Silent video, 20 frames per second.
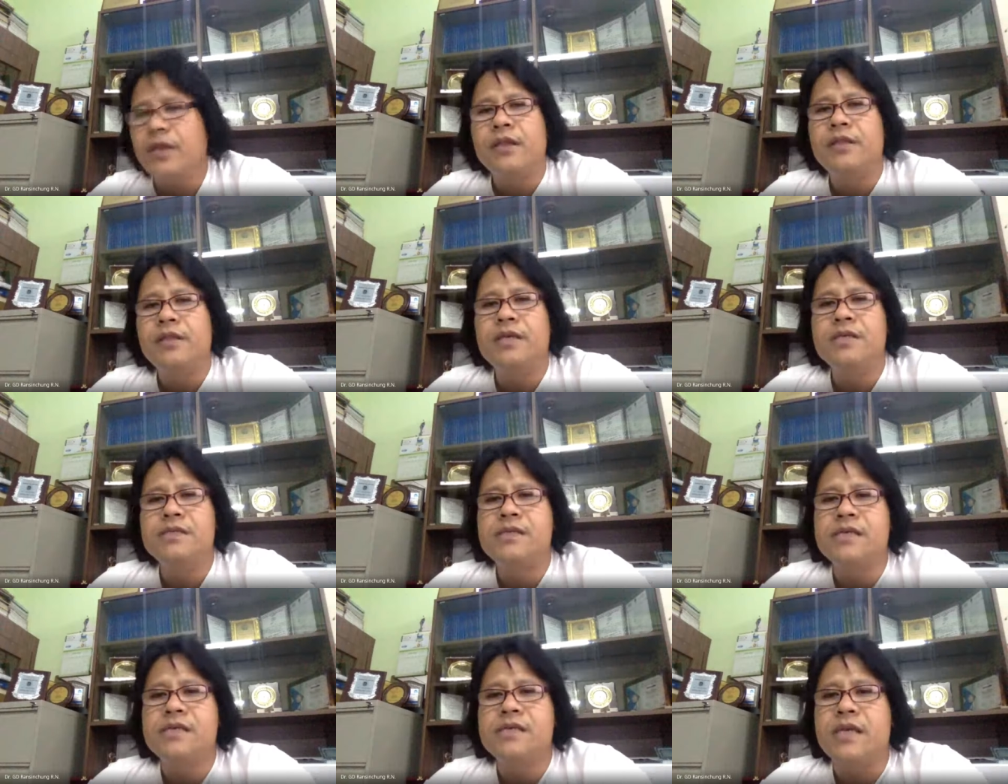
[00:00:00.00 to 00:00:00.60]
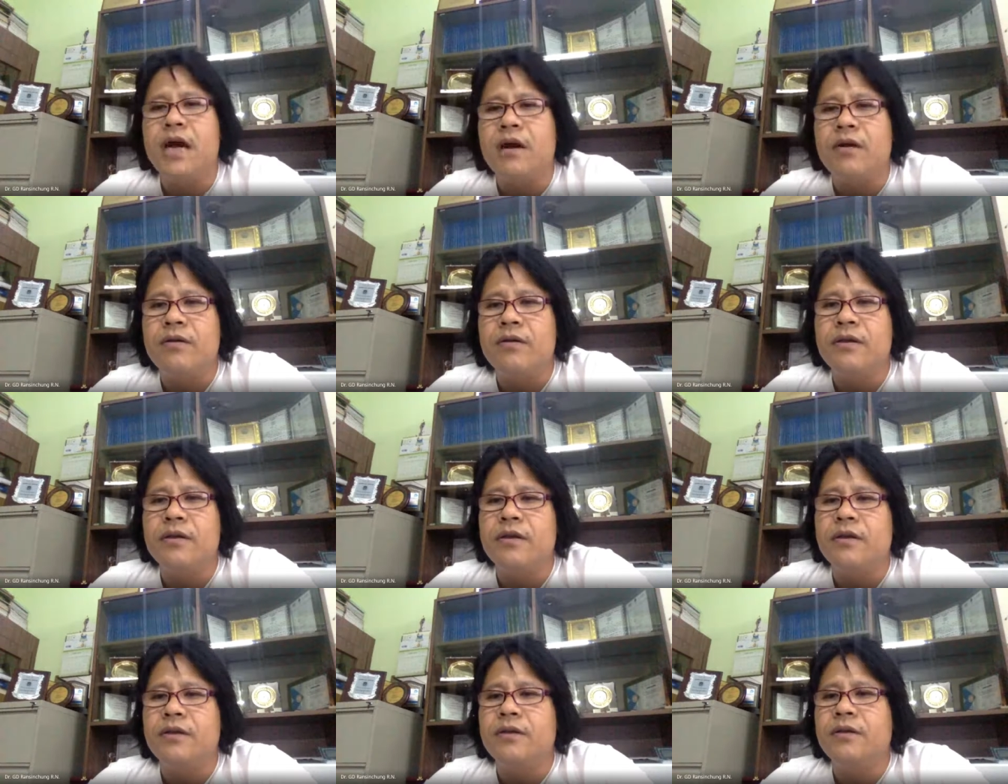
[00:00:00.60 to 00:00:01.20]
this is
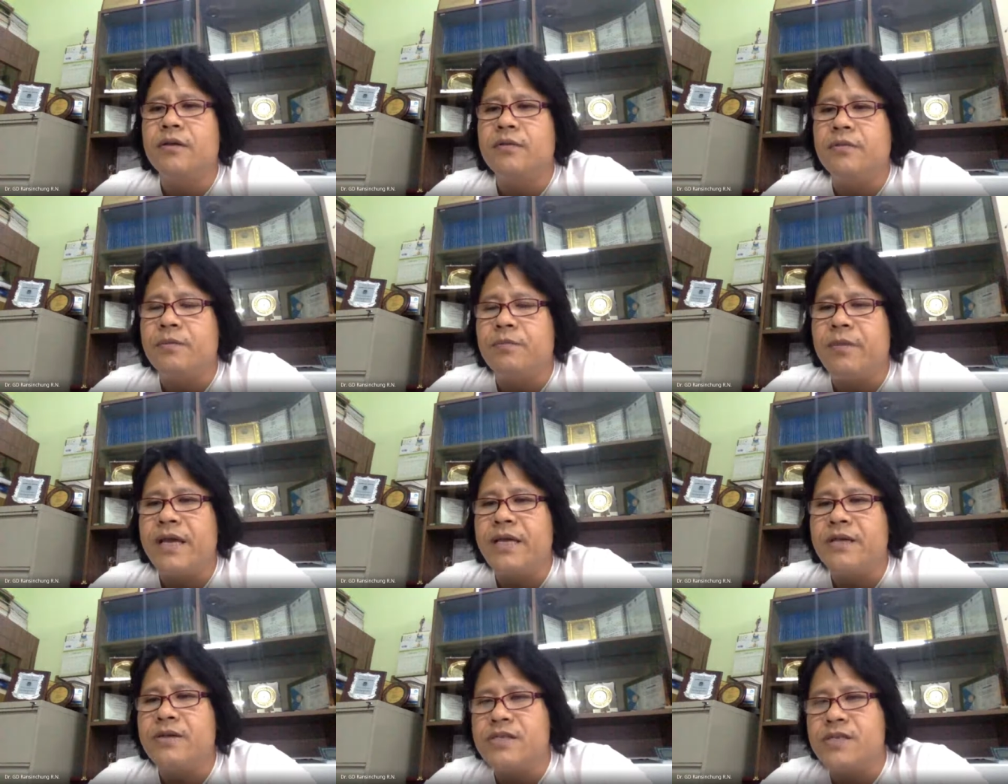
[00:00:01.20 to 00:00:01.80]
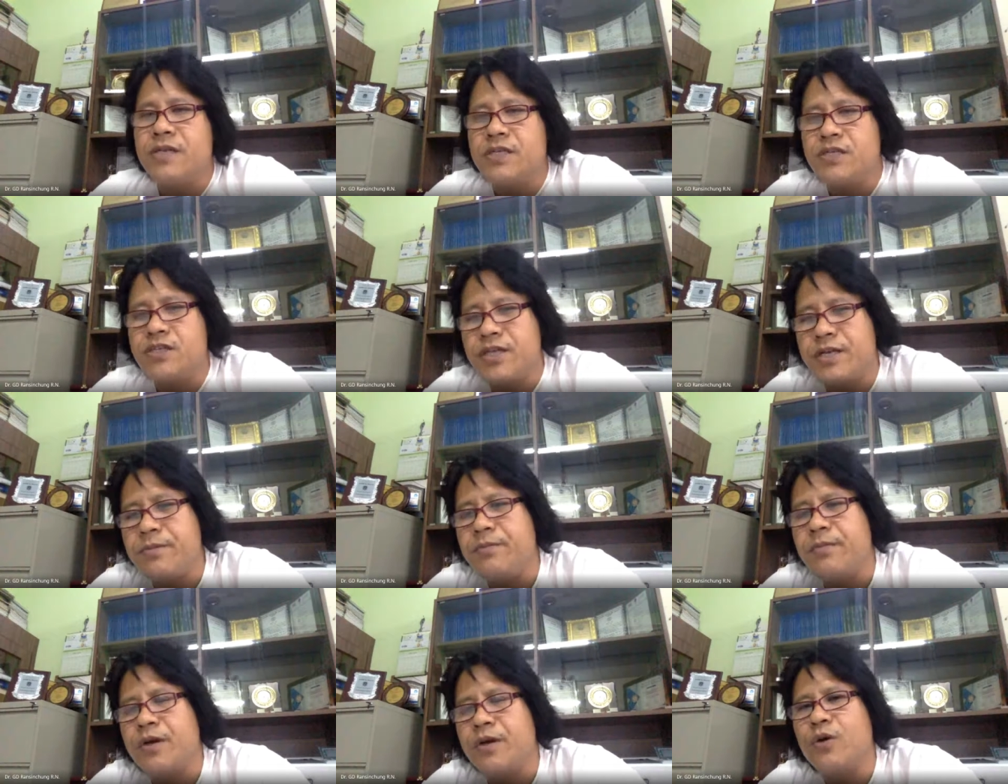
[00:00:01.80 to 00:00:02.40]
my research team